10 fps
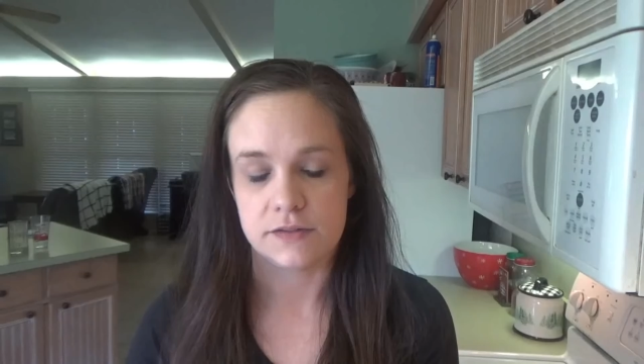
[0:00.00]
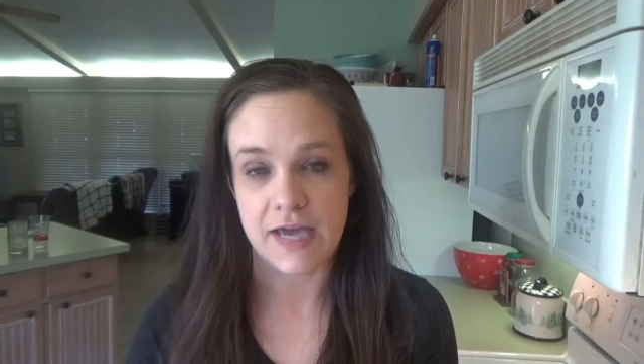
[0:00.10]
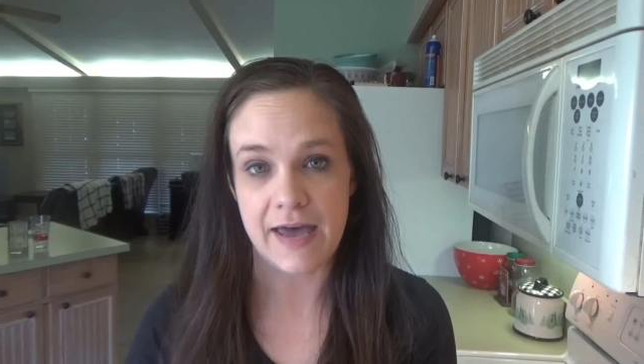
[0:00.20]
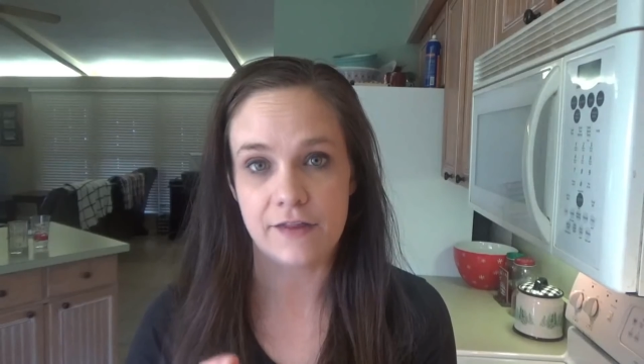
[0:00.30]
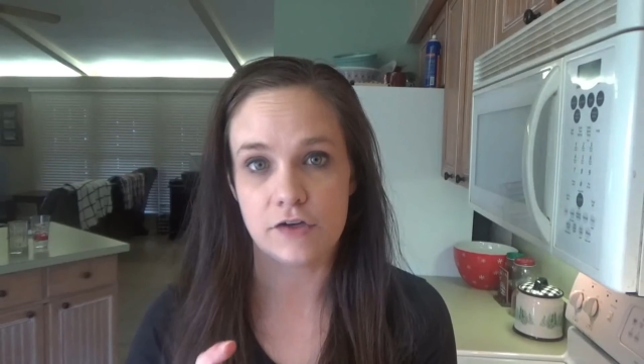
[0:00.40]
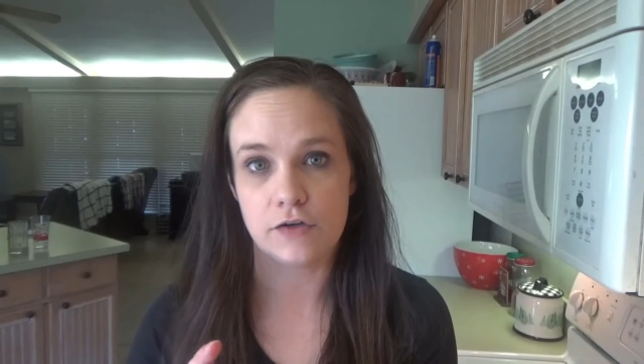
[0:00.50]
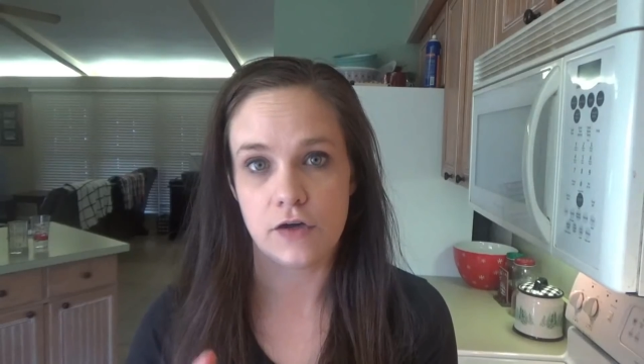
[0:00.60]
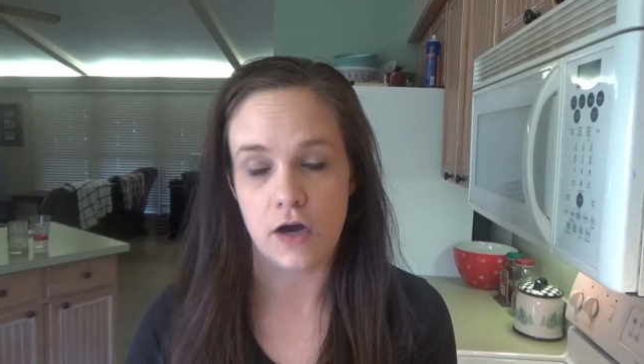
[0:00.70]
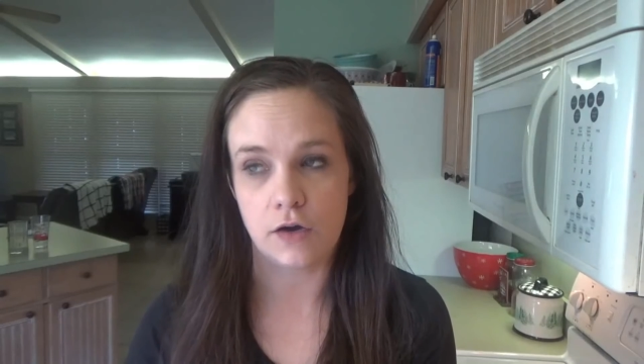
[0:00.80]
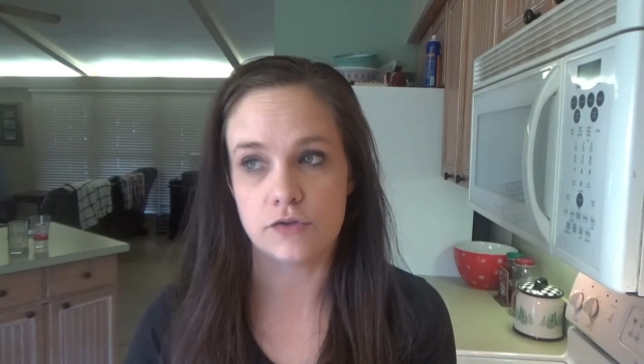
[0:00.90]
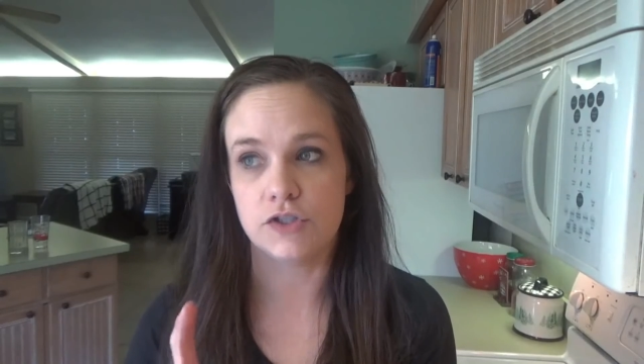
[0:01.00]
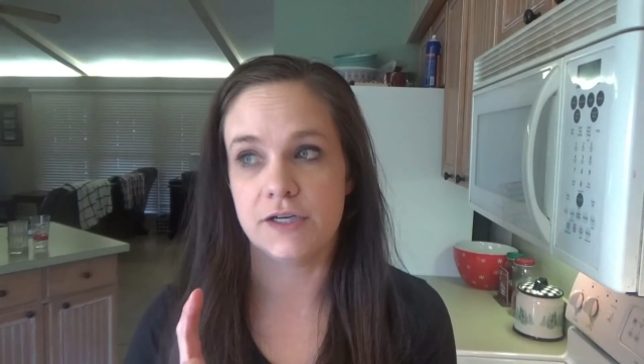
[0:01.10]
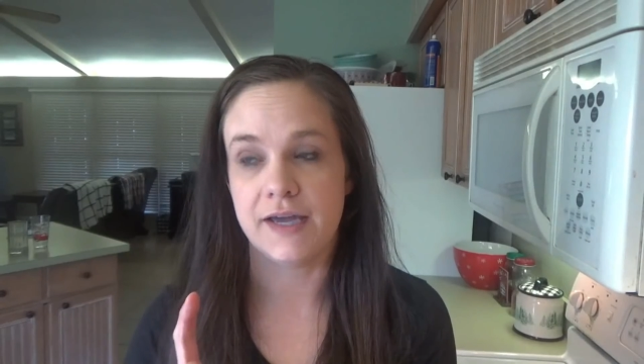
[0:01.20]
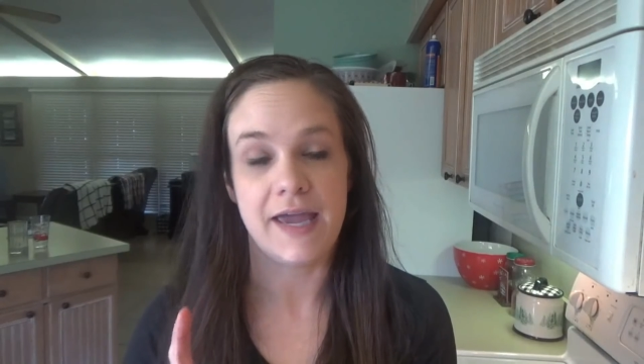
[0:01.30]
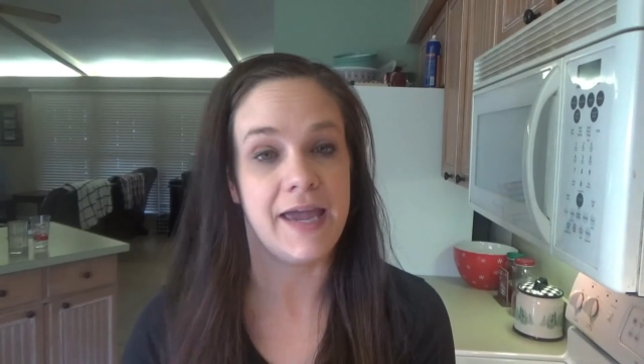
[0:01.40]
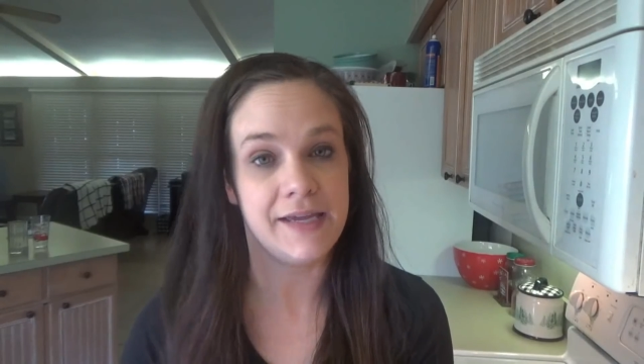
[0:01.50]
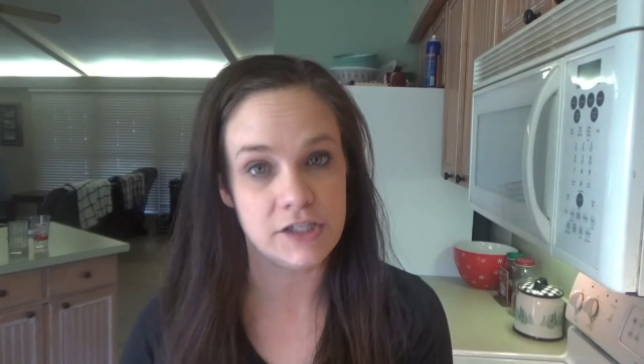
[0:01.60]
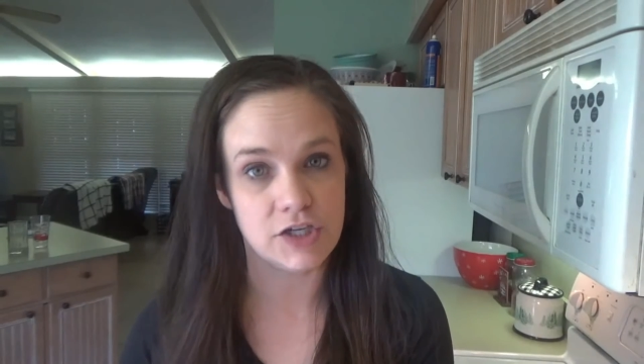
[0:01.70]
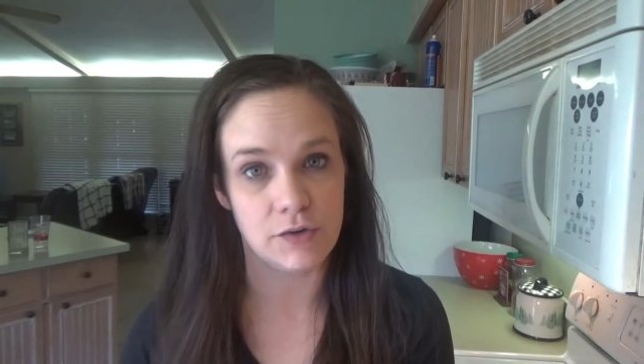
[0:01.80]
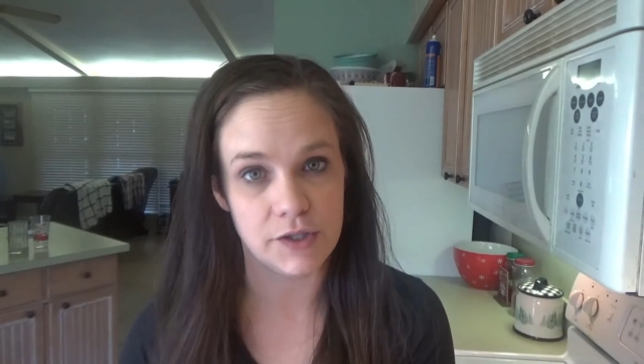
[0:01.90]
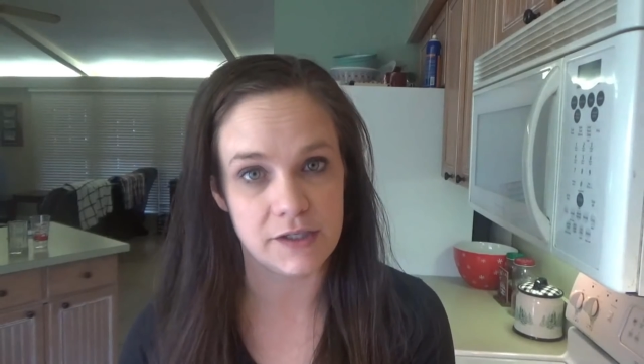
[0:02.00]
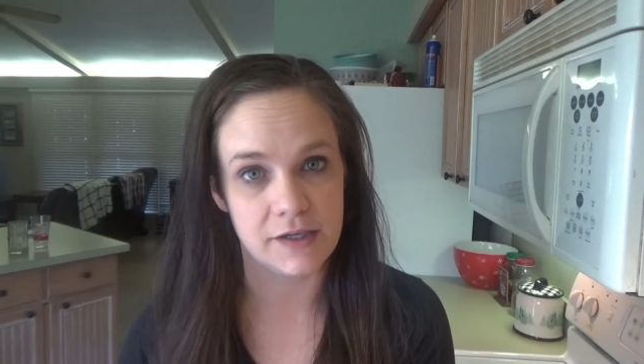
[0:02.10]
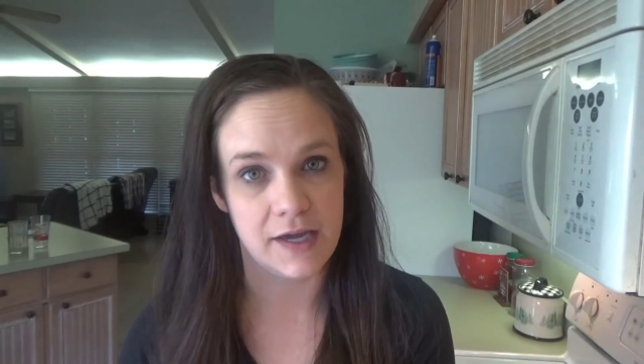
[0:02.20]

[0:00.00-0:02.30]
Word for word: Tyler, Audra, and Jonah